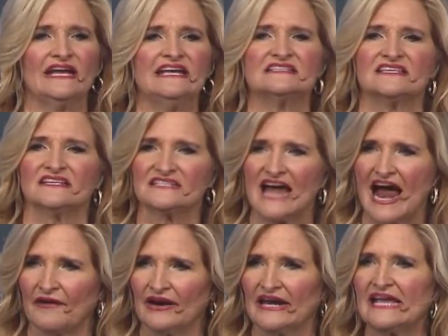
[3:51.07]
He's the
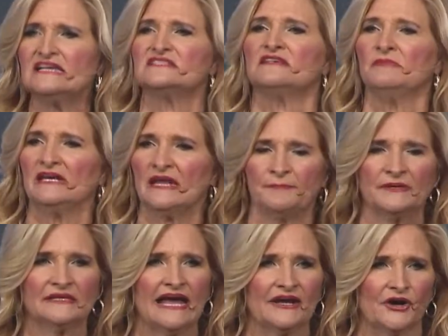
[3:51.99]
tyrant. He's the
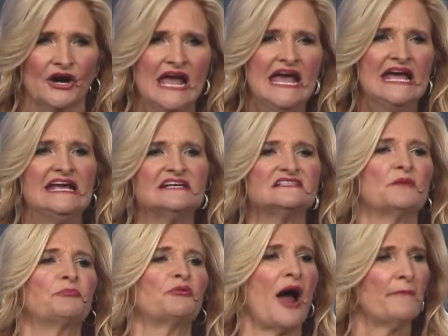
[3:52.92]
manipulator. He's
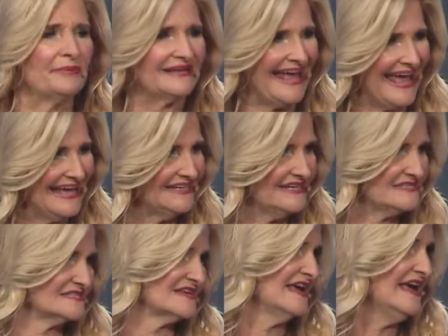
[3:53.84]
the
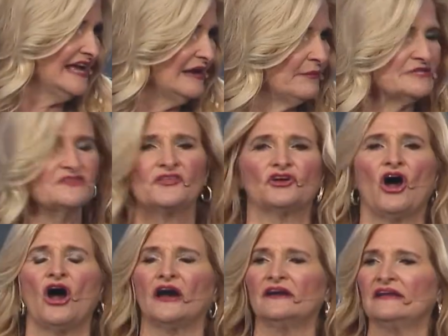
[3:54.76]
propagandist. He went to the
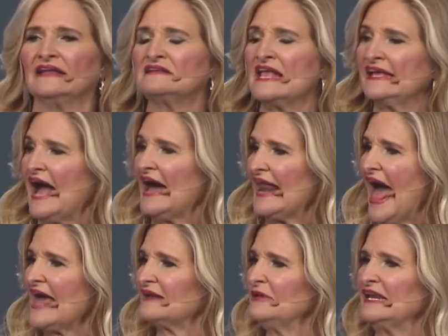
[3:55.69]
garden and he got
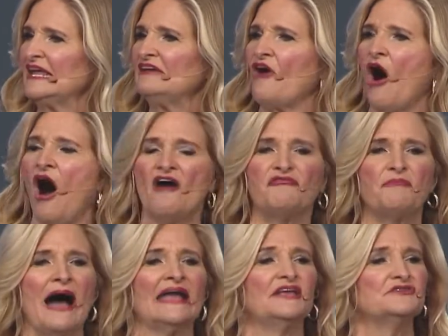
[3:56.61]
Adam and Eve off
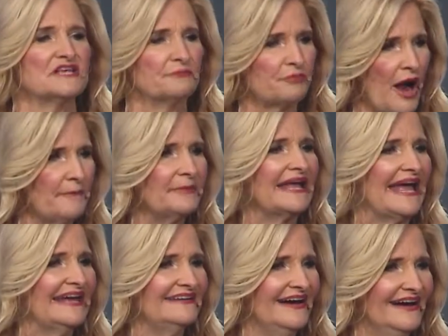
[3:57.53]
by using
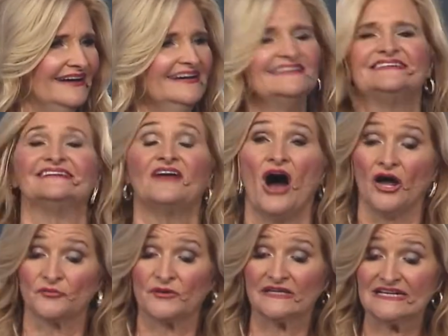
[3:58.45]
propaganda. Did
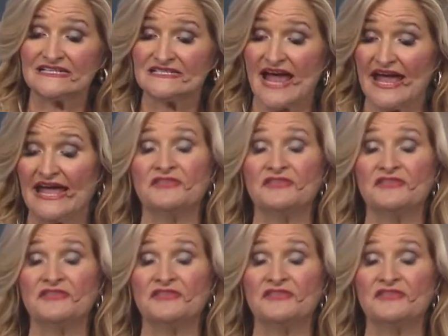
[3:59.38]
God really say?